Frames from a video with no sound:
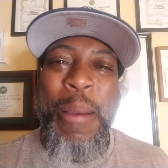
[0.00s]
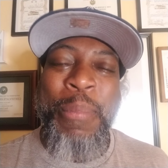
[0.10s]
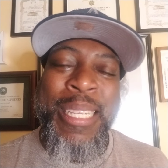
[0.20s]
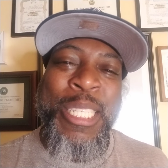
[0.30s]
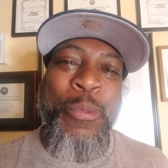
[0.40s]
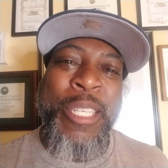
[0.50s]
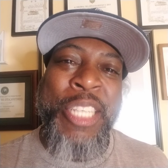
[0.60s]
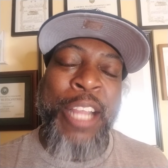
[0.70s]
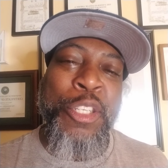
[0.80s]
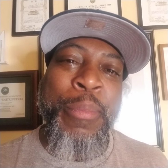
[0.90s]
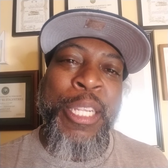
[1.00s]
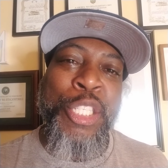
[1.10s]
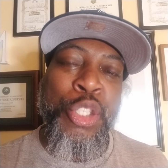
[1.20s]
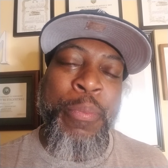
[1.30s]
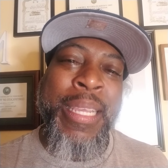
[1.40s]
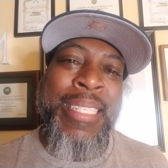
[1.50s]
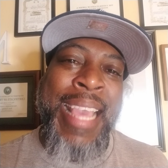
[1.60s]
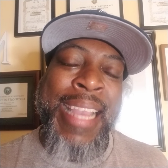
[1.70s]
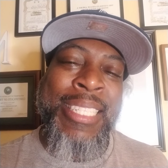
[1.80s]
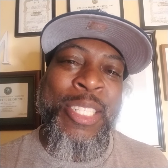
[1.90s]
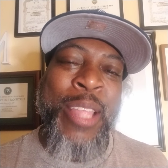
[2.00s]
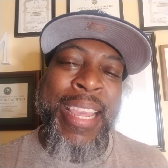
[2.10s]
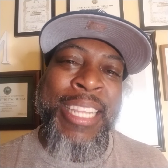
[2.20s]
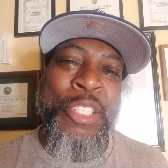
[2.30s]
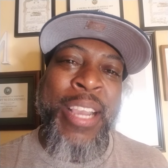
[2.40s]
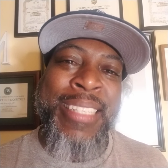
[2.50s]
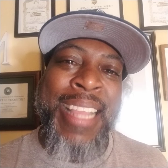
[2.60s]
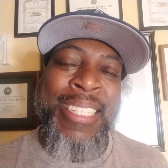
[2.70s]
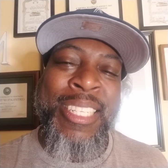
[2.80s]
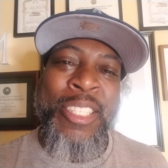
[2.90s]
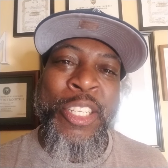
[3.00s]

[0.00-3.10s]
Please reach out to me. Shoot me a text so that I can get you guys access